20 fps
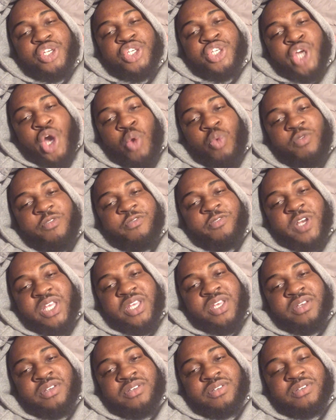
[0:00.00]
Don't
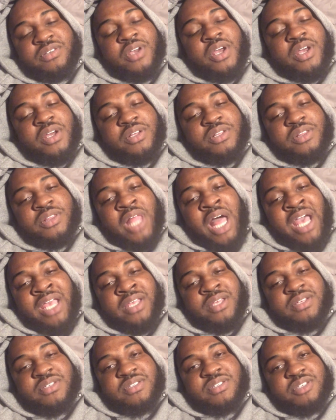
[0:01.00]
forget,
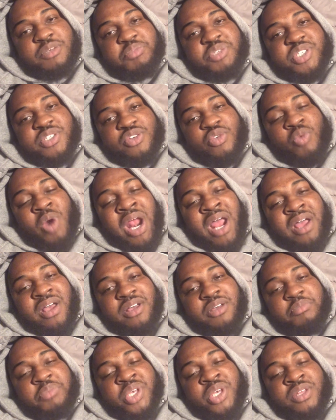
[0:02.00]
like,
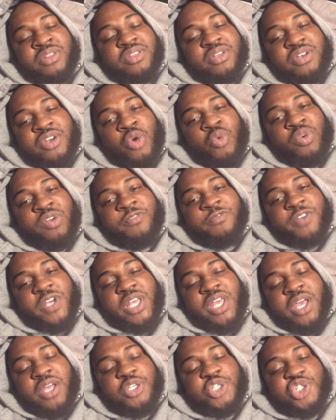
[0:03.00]
subscribe, hit the
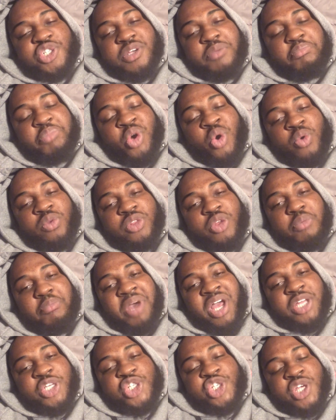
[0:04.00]
notification bell on
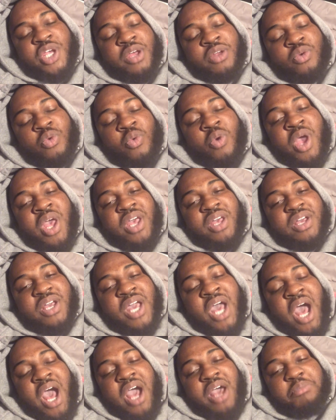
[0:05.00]
my channel,
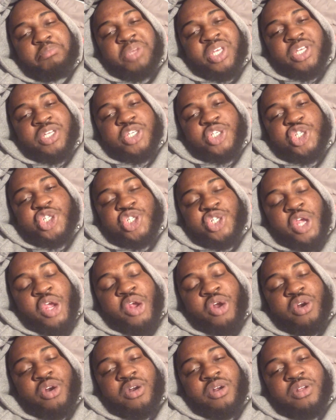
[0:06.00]
comment,
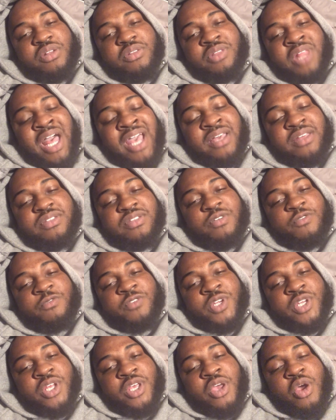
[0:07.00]
share, like the
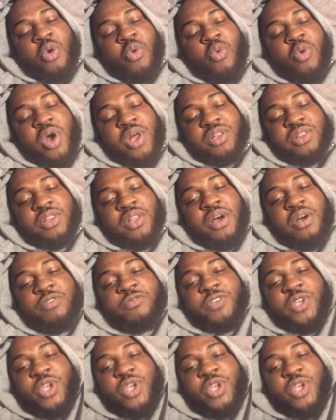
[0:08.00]
video. Love